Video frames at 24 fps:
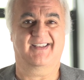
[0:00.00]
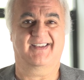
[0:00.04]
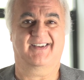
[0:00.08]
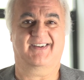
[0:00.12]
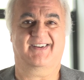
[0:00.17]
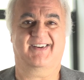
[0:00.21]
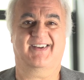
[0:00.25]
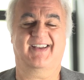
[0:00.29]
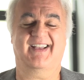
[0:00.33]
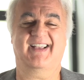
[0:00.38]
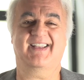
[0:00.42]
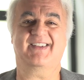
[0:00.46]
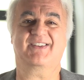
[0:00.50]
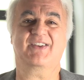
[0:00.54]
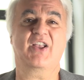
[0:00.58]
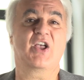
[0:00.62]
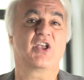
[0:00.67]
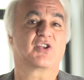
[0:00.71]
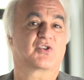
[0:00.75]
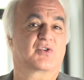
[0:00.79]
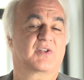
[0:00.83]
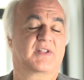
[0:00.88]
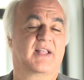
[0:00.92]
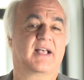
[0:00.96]
All right?
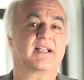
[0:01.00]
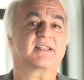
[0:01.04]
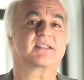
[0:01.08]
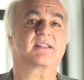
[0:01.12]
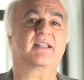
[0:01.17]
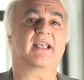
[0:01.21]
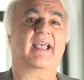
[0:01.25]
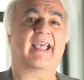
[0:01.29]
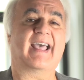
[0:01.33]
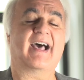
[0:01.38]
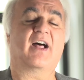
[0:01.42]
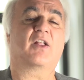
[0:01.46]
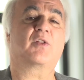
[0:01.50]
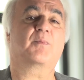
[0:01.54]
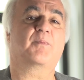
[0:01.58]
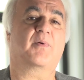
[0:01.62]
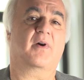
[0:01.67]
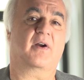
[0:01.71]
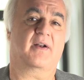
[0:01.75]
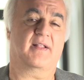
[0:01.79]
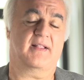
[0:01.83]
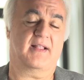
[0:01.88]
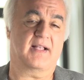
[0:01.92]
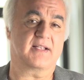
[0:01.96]
So that's the L
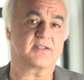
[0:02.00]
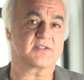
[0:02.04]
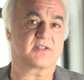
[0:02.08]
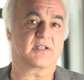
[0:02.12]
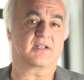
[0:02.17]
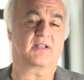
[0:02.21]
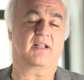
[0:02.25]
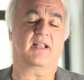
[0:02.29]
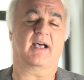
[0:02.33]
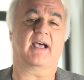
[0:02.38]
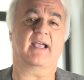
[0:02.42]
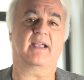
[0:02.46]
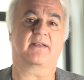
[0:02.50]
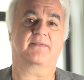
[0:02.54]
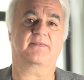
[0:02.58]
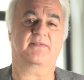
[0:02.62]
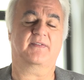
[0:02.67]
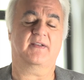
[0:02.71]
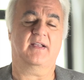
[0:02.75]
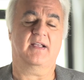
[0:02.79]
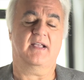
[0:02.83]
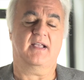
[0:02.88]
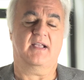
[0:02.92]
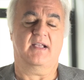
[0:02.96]
part of it. That's the
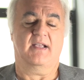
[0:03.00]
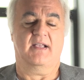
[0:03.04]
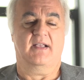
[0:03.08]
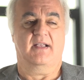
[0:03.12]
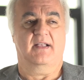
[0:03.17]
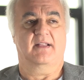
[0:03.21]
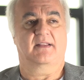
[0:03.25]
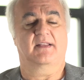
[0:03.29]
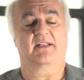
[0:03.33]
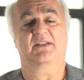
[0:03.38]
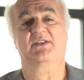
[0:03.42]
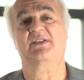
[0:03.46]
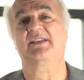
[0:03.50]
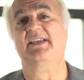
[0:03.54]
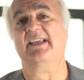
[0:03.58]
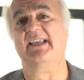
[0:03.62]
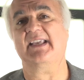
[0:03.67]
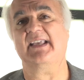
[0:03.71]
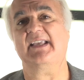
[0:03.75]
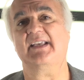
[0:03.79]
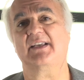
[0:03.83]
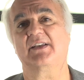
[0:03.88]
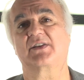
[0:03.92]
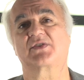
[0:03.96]
life. The
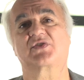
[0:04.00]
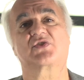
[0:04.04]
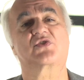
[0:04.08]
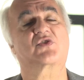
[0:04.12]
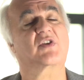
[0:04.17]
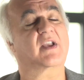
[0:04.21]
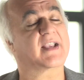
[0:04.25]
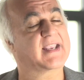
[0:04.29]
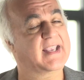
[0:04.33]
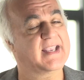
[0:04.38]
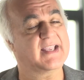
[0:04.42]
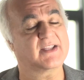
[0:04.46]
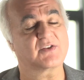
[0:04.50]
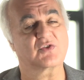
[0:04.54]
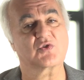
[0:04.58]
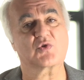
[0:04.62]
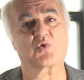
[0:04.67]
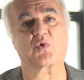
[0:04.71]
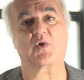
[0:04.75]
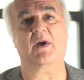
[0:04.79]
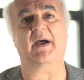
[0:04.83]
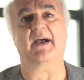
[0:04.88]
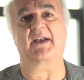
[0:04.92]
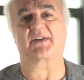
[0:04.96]
T is, again,
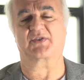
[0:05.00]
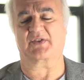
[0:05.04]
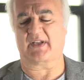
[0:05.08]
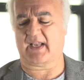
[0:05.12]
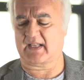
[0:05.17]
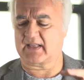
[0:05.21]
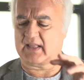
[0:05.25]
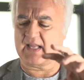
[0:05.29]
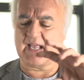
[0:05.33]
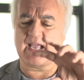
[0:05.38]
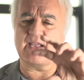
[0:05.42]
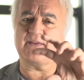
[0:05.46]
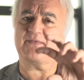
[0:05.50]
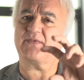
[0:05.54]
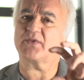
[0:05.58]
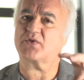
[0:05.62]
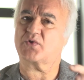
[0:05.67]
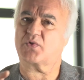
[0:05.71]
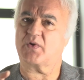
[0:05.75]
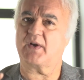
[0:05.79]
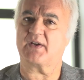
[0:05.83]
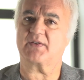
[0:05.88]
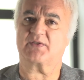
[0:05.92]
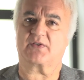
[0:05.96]
trust. And life and
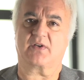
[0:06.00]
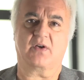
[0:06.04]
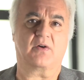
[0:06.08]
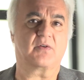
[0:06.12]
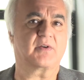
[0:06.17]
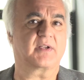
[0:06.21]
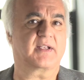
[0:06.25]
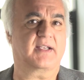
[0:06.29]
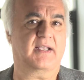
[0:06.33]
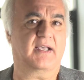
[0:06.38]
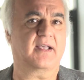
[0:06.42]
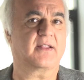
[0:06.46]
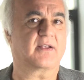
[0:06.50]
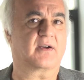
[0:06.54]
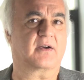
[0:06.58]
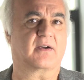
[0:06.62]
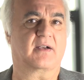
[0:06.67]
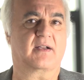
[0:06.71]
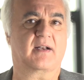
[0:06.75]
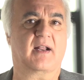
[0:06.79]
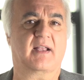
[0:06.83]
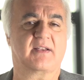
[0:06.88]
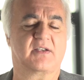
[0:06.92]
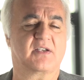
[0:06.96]
trust go together.
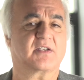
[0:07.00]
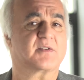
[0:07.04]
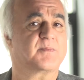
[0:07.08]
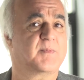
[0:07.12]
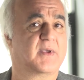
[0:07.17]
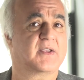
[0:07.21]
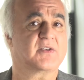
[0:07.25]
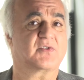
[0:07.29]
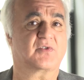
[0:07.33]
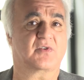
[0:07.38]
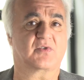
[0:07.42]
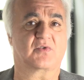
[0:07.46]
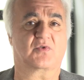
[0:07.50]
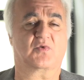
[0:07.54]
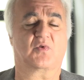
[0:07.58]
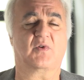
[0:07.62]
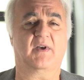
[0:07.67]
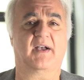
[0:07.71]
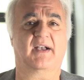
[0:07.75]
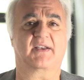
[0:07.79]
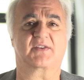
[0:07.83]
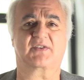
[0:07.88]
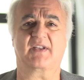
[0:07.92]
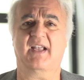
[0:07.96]
And I just mentioned
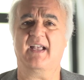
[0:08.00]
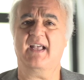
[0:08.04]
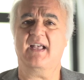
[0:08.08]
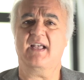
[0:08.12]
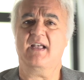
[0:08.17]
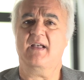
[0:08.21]
trust.